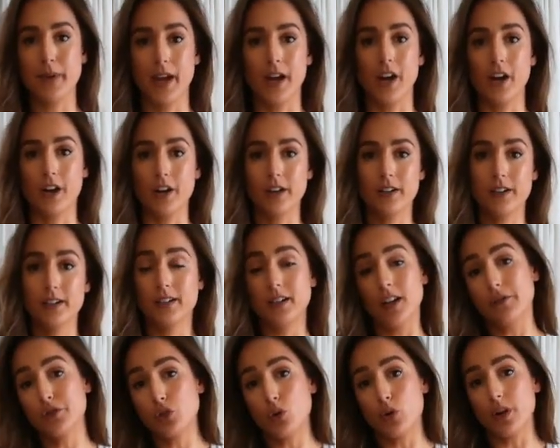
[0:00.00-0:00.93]
pair
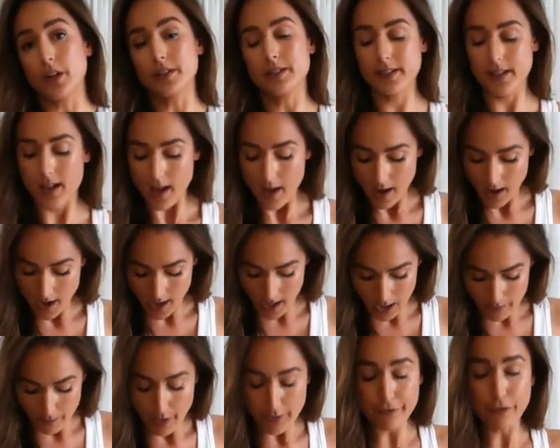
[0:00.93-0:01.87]
of shorts.
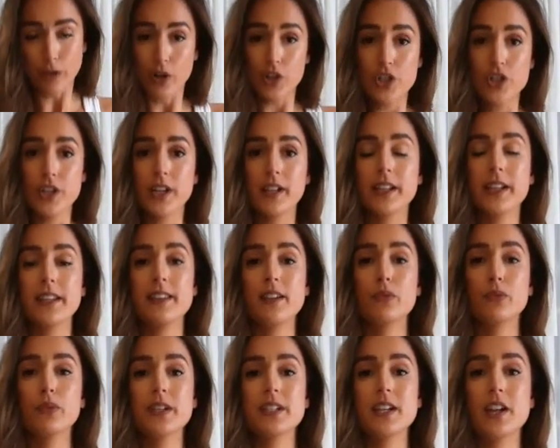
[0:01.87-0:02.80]
Um, unfortunately, they
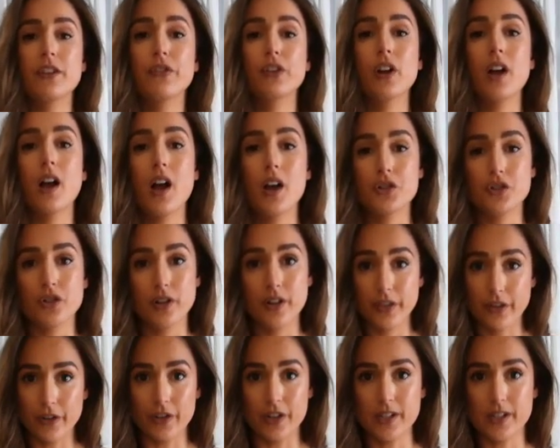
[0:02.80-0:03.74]
retail for
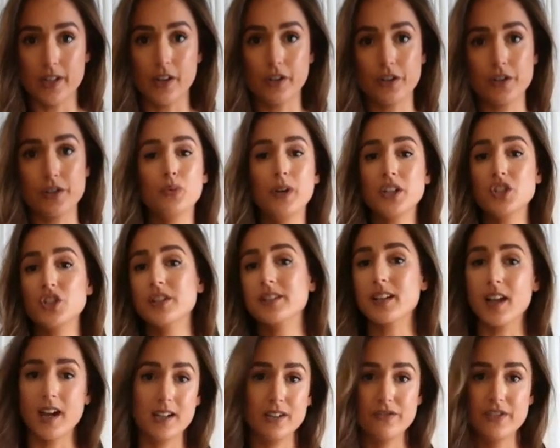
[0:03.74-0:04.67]
$130, which is
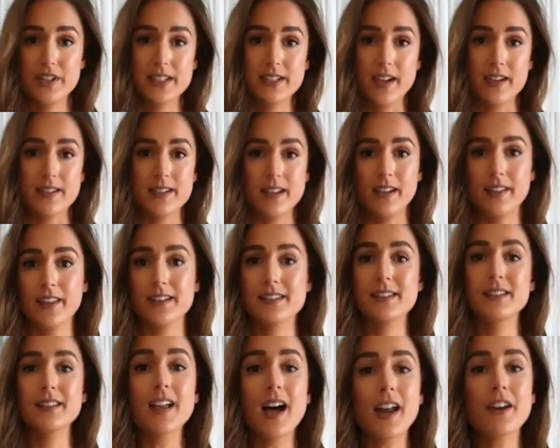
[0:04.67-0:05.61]
kind of disgusting. That's a
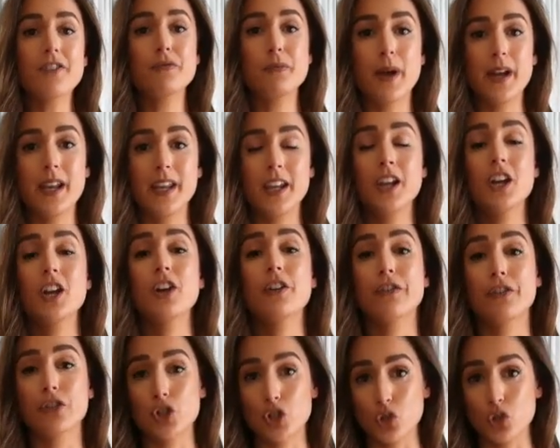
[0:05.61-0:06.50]
lot of money for